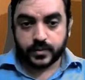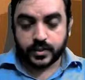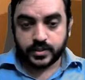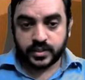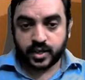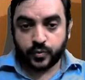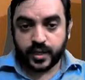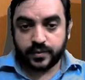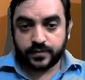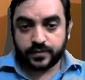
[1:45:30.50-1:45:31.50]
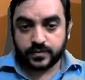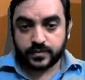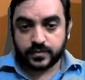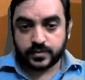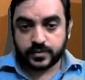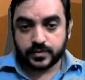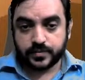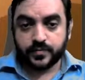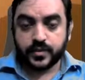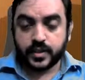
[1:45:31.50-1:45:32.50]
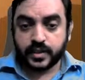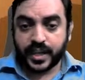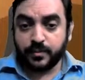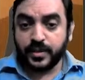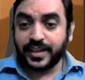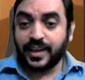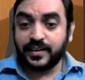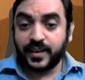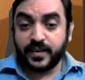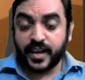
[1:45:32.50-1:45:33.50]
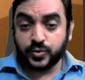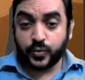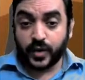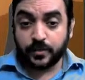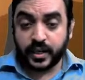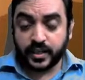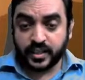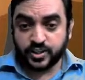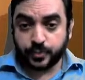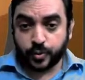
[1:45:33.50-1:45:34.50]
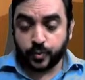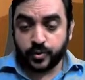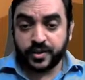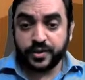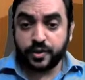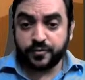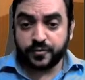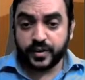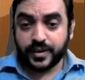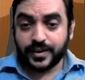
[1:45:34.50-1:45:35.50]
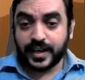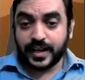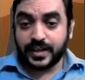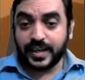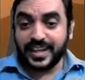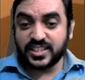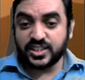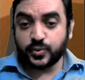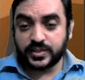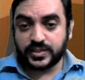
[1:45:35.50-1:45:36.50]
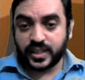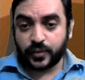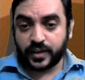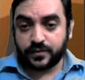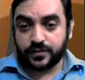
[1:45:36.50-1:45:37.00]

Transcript: survive can be calculated as 1 minus probability of at least one survive.